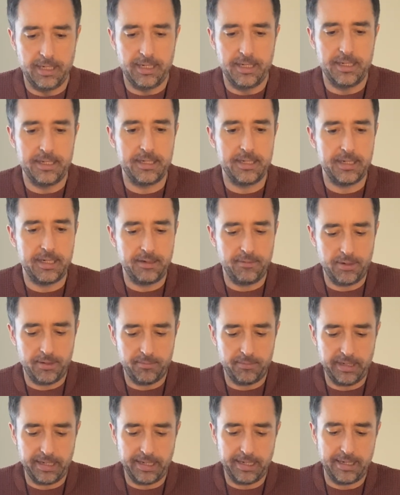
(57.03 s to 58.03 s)
See
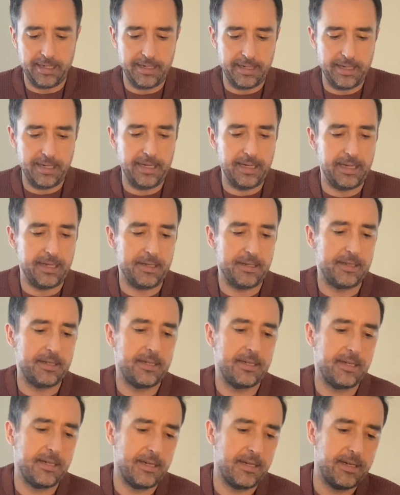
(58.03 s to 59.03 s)
what we
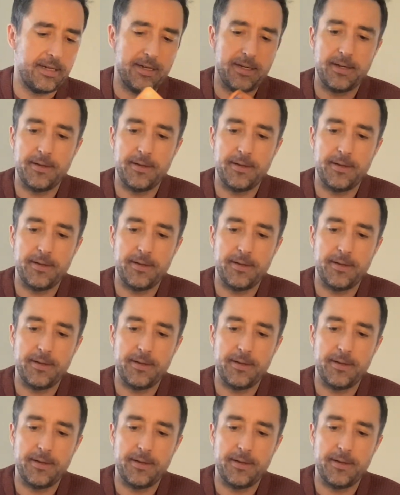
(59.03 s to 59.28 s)
get.